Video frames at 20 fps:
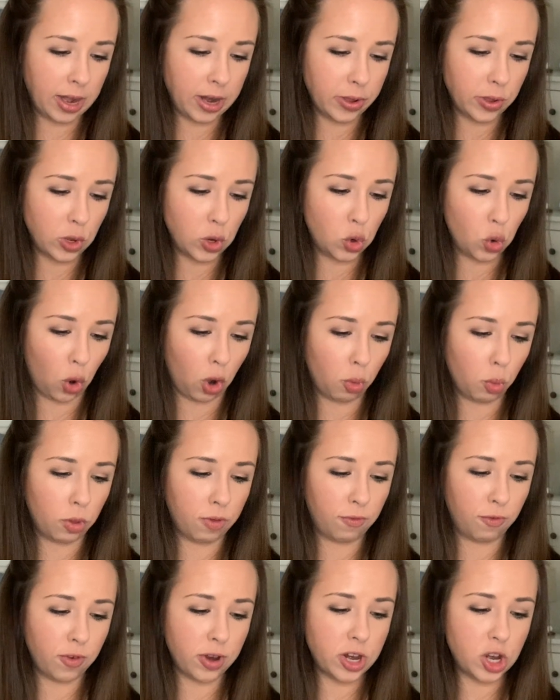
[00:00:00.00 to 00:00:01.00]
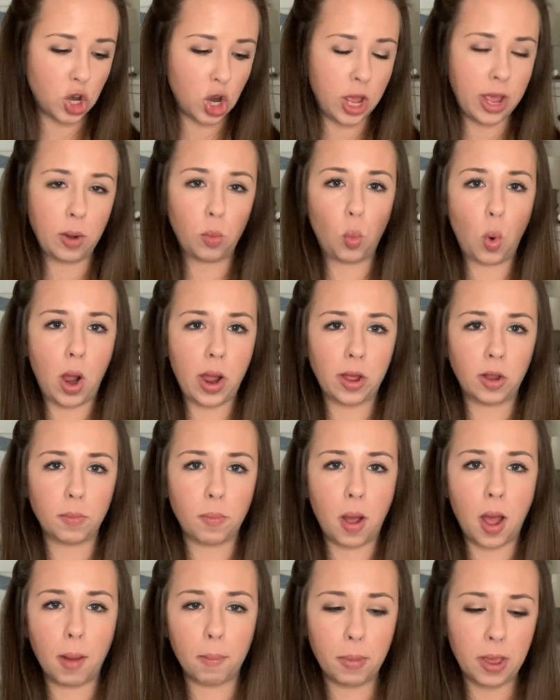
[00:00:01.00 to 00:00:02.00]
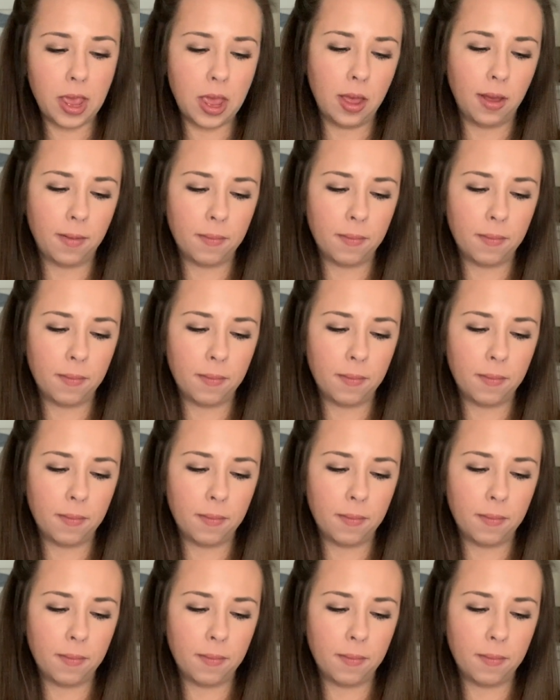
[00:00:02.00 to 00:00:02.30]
is adorned with freesia and wild poppy.